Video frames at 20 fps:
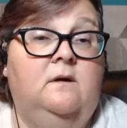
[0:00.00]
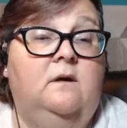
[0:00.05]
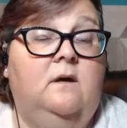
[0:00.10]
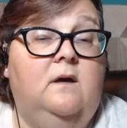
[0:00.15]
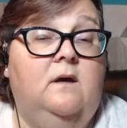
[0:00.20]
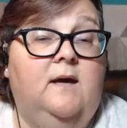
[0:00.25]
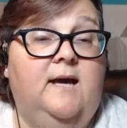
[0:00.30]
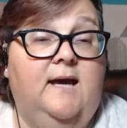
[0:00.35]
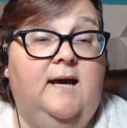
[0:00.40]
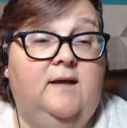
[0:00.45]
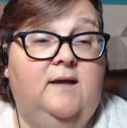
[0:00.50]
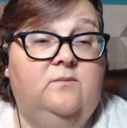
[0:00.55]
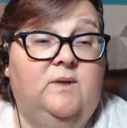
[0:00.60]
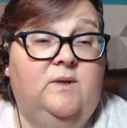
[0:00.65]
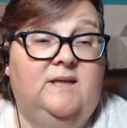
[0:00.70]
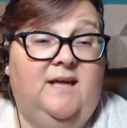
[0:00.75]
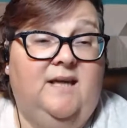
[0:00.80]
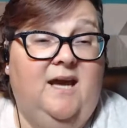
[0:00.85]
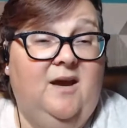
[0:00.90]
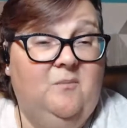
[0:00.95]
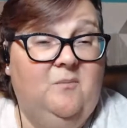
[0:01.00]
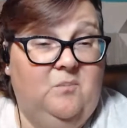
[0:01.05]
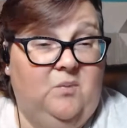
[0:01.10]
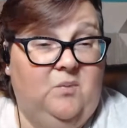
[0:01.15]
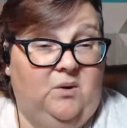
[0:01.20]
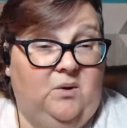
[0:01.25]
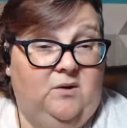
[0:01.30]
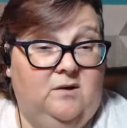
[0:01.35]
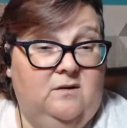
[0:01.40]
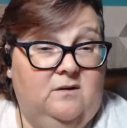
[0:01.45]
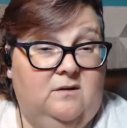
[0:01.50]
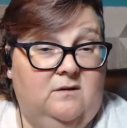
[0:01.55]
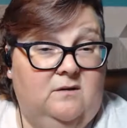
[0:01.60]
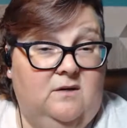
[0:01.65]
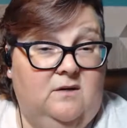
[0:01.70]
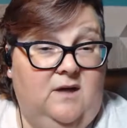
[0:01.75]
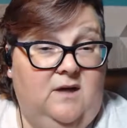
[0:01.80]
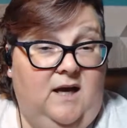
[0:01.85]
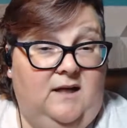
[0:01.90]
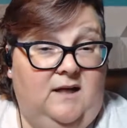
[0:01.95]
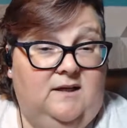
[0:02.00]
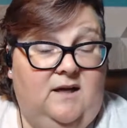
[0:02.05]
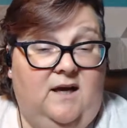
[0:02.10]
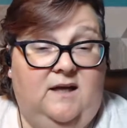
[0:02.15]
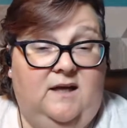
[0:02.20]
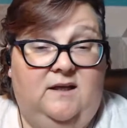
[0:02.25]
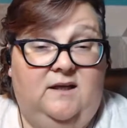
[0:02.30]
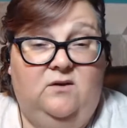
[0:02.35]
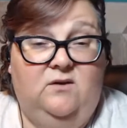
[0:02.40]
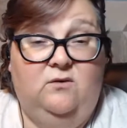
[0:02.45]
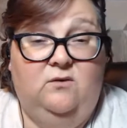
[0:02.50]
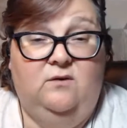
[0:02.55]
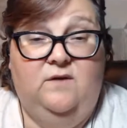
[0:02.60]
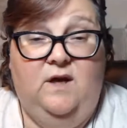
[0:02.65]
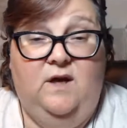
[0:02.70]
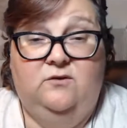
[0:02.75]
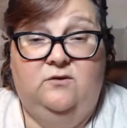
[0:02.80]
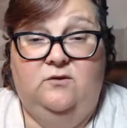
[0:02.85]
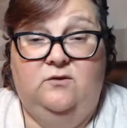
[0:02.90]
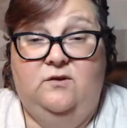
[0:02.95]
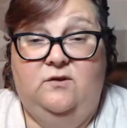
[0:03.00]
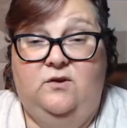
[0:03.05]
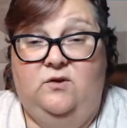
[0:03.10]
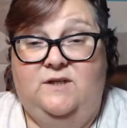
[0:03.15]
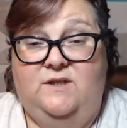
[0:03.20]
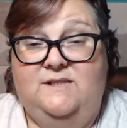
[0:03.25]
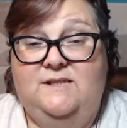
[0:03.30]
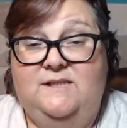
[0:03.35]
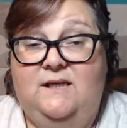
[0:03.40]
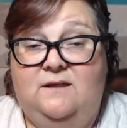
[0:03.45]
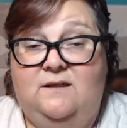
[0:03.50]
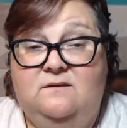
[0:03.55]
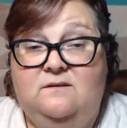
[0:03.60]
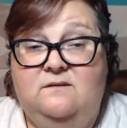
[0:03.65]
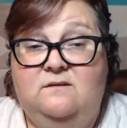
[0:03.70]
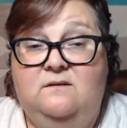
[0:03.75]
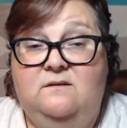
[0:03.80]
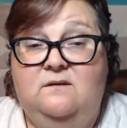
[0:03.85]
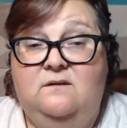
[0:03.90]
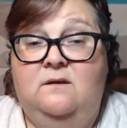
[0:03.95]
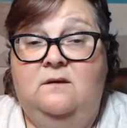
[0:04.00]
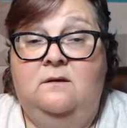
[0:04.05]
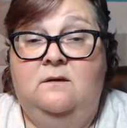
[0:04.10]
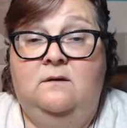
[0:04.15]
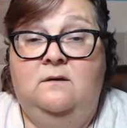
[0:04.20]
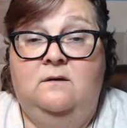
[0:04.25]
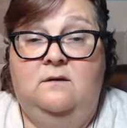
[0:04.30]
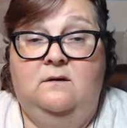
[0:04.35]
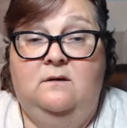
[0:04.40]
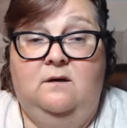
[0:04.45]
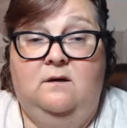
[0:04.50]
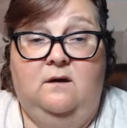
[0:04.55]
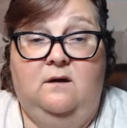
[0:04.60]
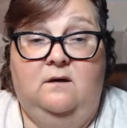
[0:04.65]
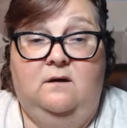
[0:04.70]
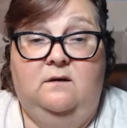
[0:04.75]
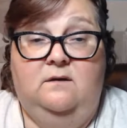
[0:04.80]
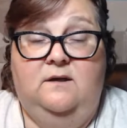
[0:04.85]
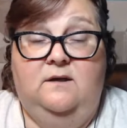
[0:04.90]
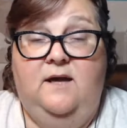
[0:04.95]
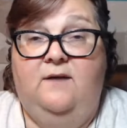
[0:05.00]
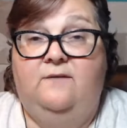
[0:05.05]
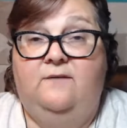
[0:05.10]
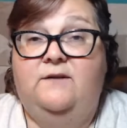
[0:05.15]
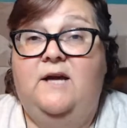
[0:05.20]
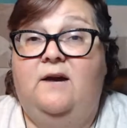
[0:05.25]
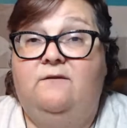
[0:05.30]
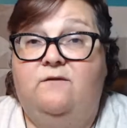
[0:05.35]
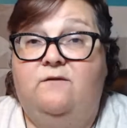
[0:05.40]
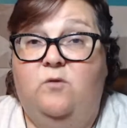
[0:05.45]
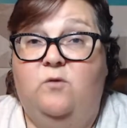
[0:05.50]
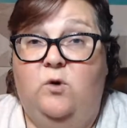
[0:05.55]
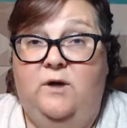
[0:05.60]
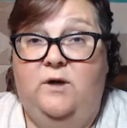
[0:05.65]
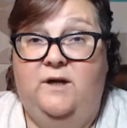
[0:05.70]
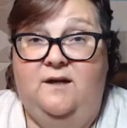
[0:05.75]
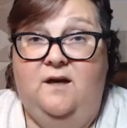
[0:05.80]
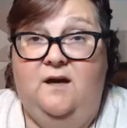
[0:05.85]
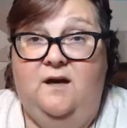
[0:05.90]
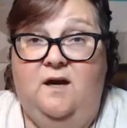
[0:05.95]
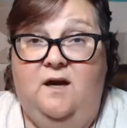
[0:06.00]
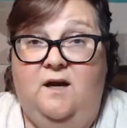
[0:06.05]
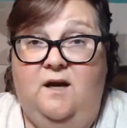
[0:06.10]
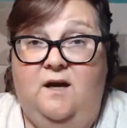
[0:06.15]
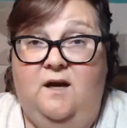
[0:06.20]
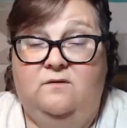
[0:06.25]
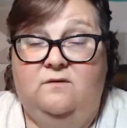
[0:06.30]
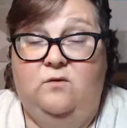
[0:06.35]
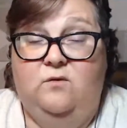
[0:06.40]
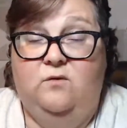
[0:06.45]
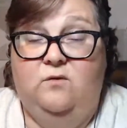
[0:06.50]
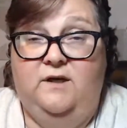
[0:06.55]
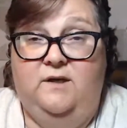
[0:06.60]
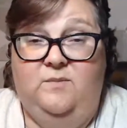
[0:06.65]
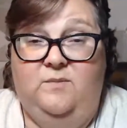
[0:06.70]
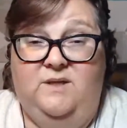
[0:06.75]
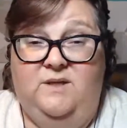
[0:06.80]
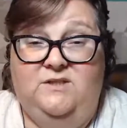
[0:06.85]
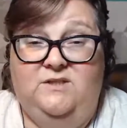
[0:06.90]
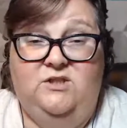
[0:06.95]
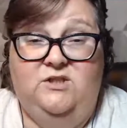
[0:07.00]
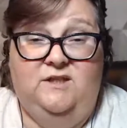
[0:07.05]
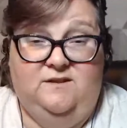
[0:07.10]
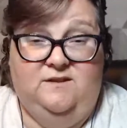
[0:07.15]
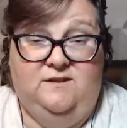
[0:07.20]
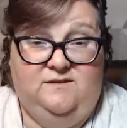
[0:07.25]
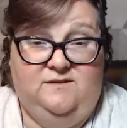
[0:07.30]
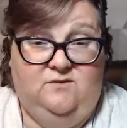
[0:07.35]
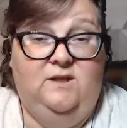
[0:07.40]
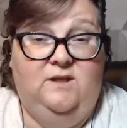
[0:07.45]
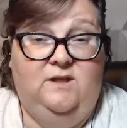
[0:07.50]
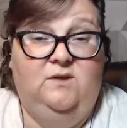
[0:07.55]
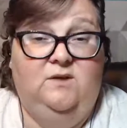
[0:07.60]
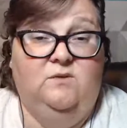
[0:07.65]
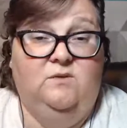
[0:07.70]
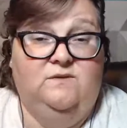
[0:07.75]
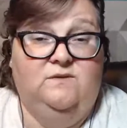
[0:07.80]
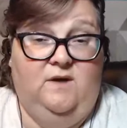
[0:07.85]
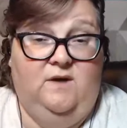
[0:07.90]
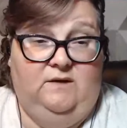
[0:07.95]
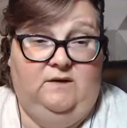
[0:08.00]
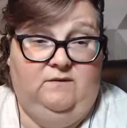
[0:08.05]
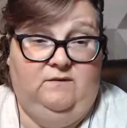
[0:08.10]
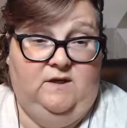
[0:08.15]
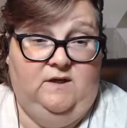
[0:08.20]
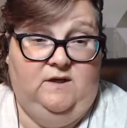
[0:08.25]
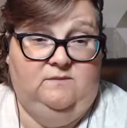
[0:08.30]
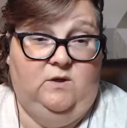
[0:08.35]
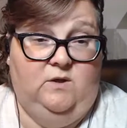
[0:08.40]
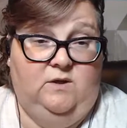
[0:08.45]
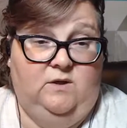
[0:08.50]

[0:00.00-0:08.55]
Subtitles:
Edmund Kemper had an IQ of 136. You have to have 140 to be a genius. So he was very, very smart.